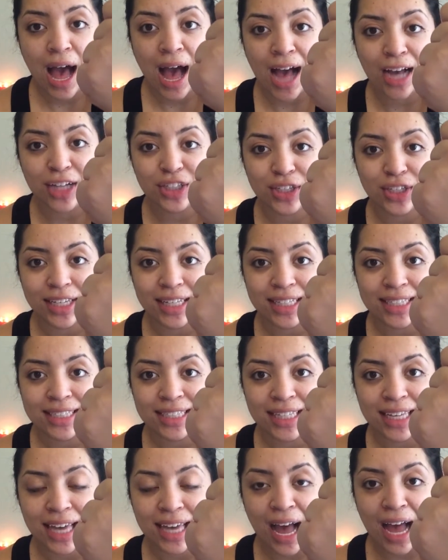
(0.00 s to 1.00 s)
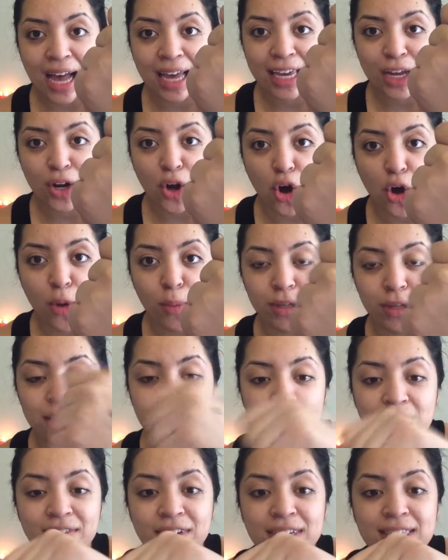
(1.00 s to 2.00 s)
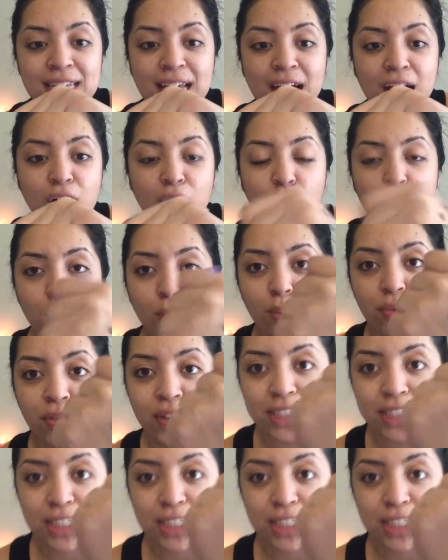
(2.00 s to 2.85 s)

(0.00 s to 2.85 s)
As you can see, I can almost not even tell the